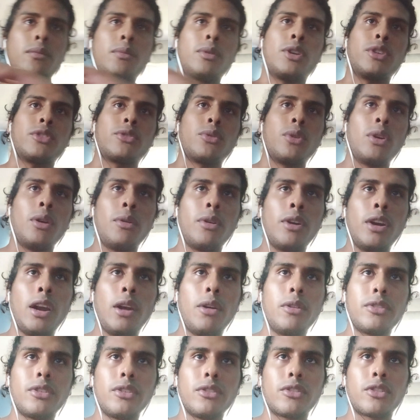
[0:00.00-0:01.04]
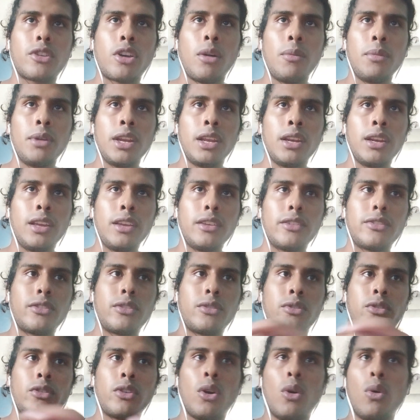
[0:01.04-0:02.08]
Because whenever Harrison's coming in, he's
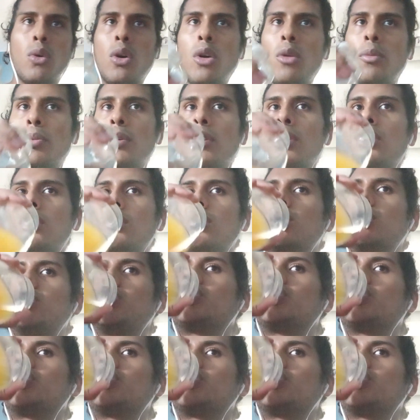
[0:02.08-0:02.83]
so open.